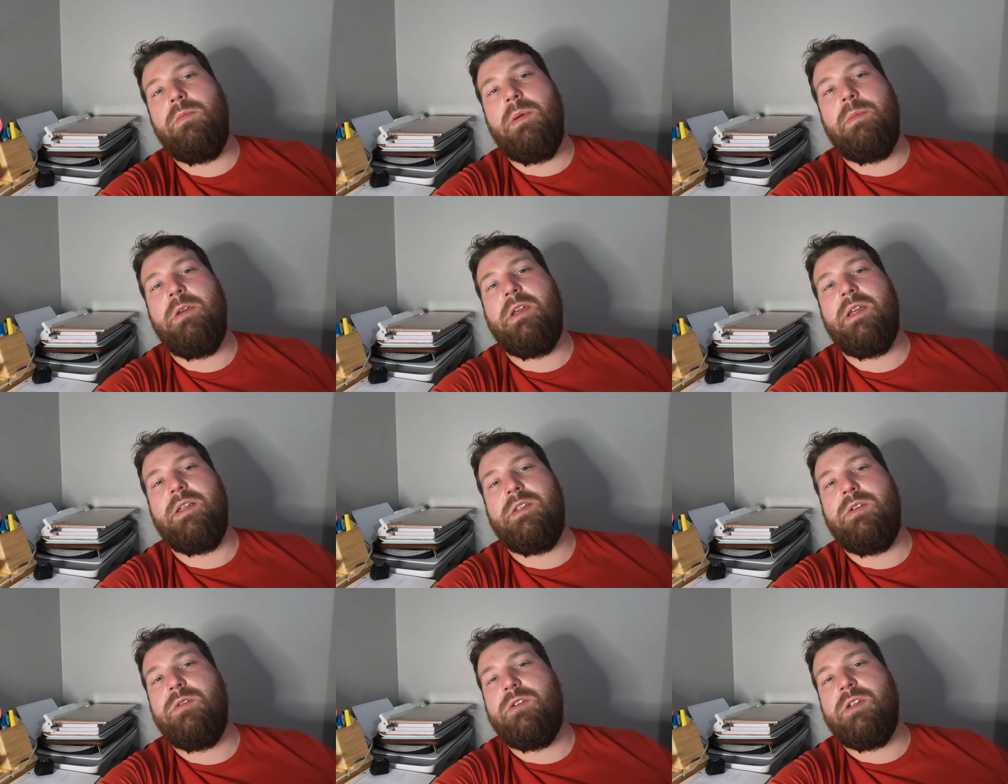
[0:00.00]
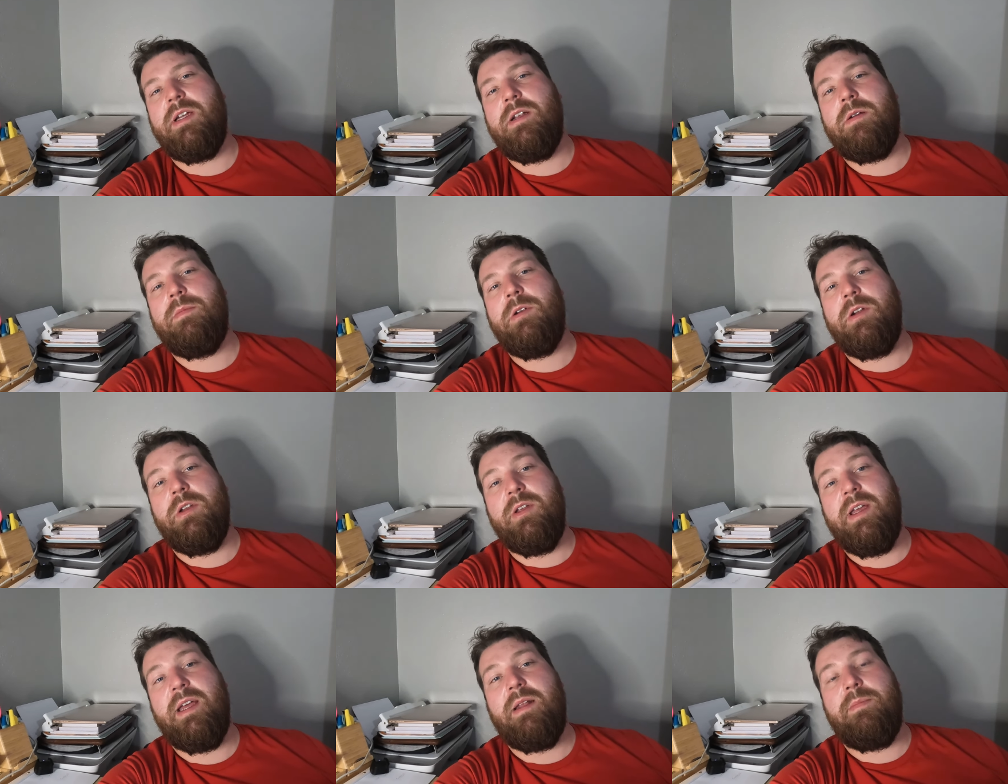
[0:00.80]
Maybe you guys use Shine Armor and
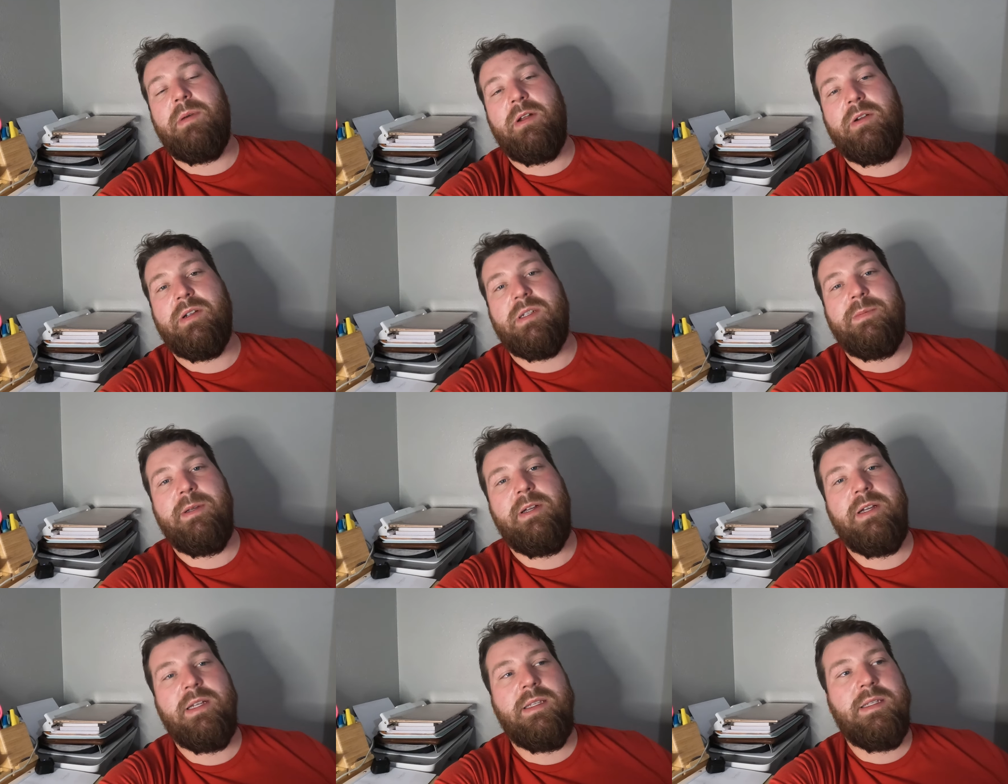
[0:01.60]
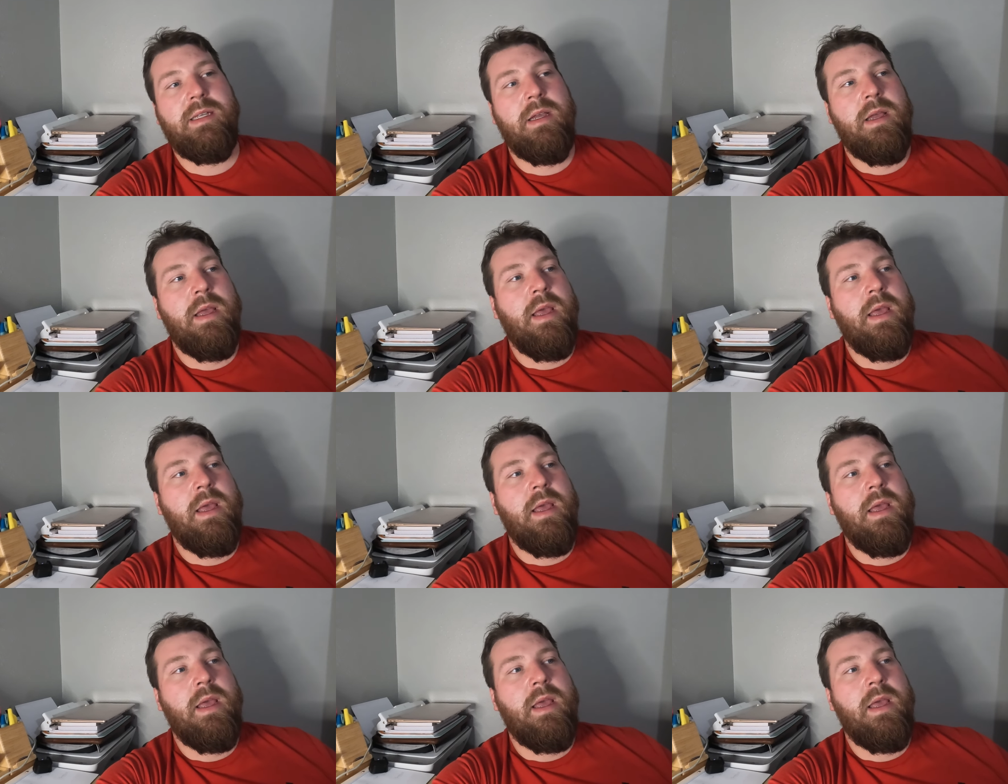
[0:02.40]
you had a better experience.